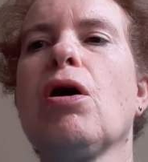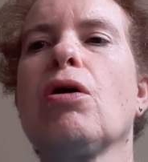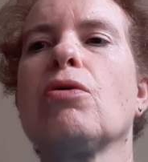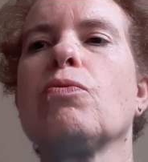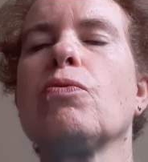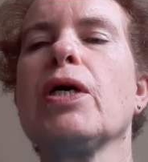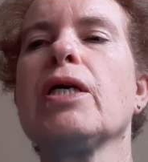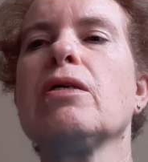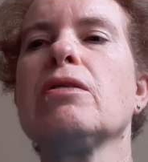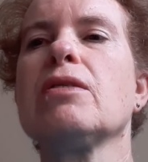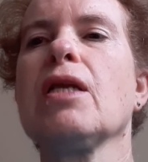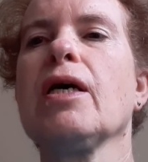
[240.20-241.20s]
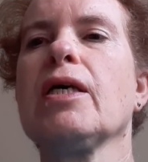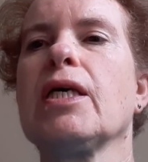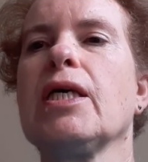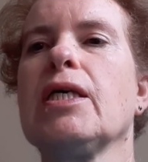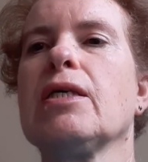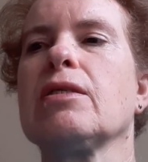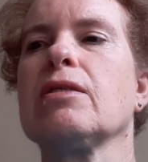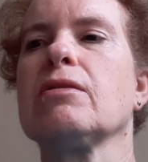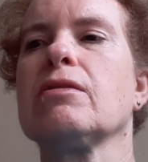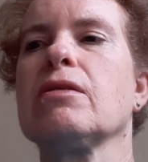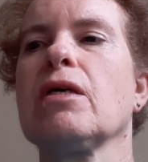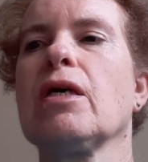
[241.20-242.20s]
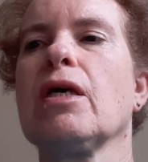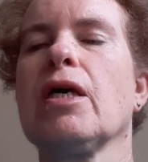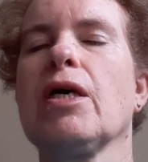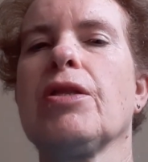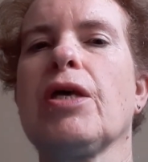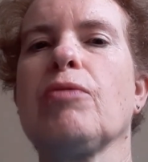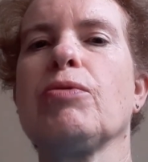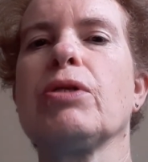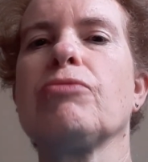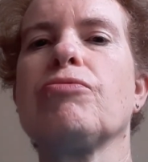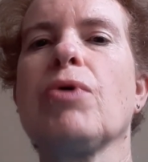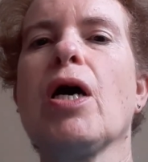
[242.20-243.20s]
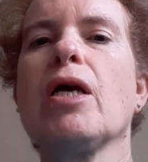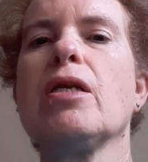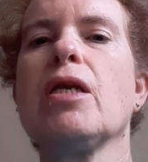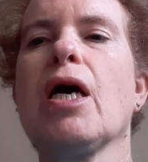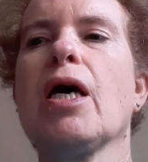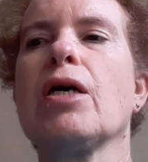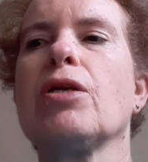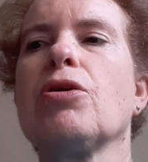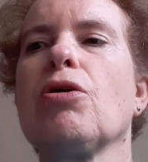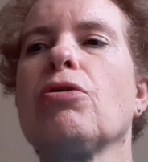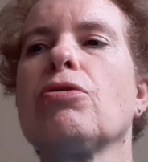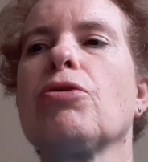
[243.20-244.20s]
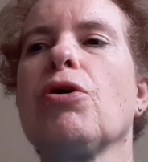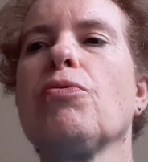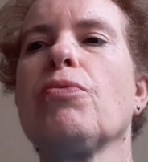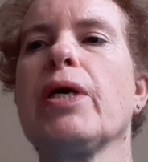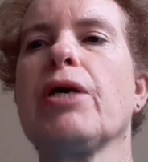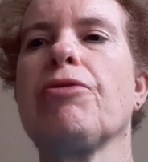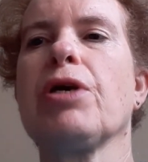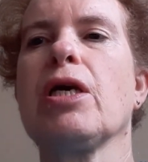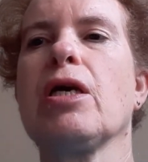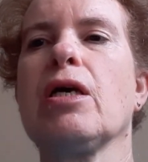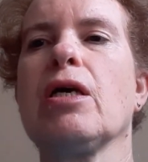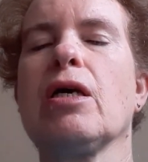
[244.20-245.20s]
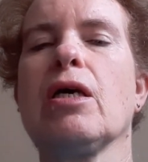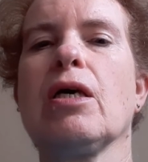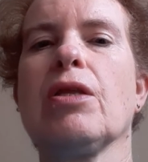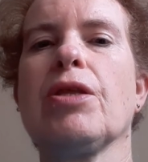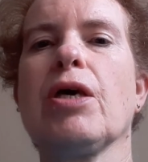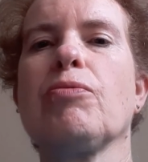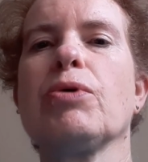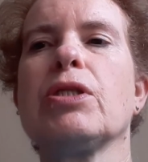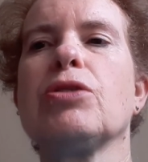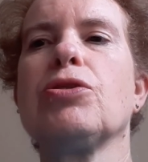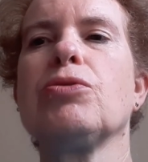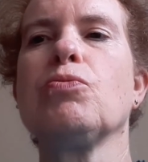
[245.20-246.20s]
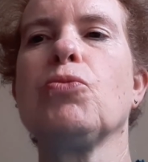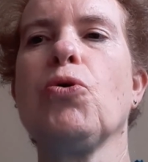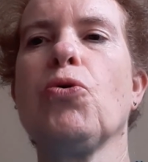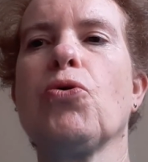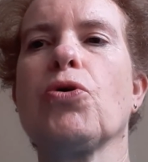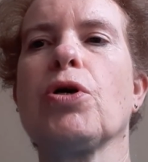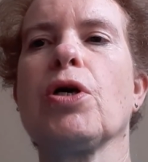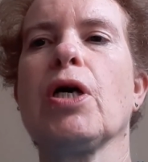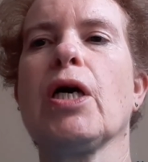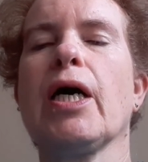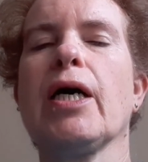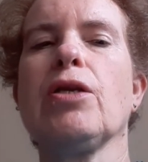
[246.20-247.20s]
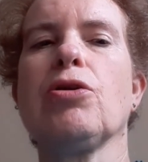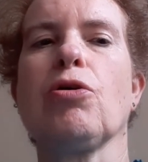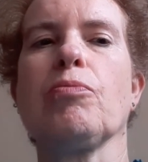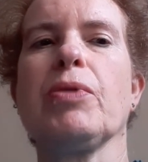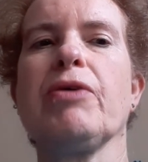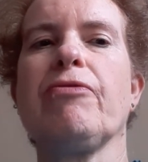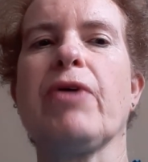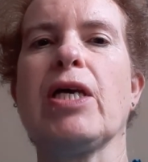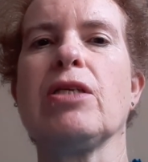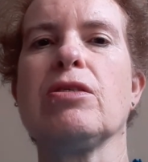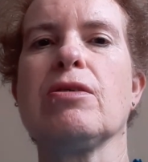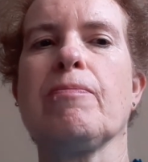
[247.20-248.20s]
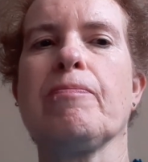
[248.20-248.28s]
on wings like eagles. They will run and not grow weary. They will walk and not be faint.